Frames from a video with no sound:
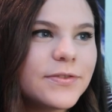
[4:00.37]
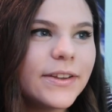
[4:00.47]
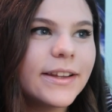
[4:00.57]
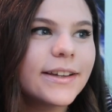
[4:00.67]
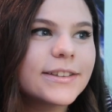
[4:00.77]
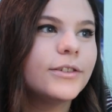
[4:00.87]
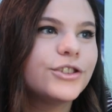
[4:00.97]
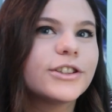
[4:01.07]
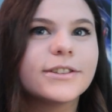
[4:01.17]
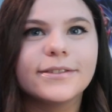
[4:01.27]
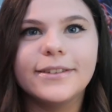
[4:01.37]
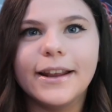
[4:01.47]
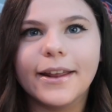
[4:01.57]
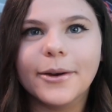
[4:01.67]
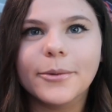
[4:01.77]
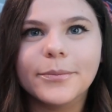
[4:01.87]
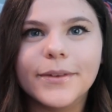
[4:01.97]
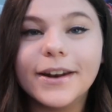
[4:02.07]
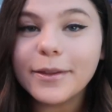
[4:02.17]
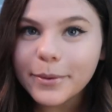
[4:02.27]
Felix. Just, you know,
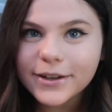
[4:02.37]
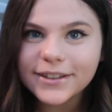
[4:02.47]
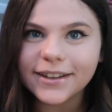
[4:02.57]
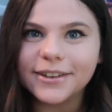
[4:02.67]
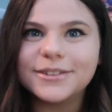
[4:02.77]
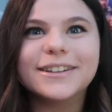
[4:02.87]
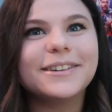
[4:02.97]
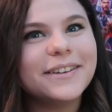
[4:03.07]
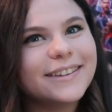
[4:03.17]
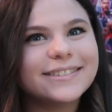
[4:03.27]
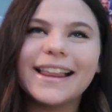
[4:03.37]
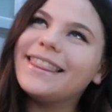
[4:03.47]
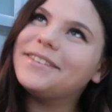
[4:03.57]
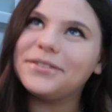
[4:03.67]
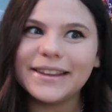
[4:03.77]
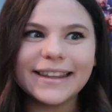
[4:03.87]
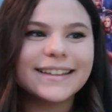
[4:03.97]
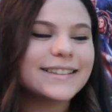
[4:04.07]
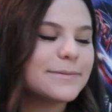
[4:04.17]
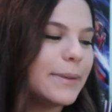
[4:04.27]
another person who's like, oh my god, I love
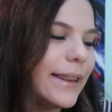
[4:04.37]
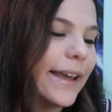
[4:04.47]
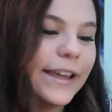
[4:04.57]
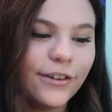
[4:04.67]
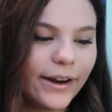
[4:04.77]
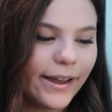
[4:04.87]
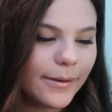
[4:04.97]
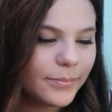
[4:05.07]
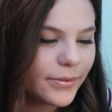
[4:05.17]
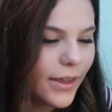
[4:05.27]
Felix. But like, here I am.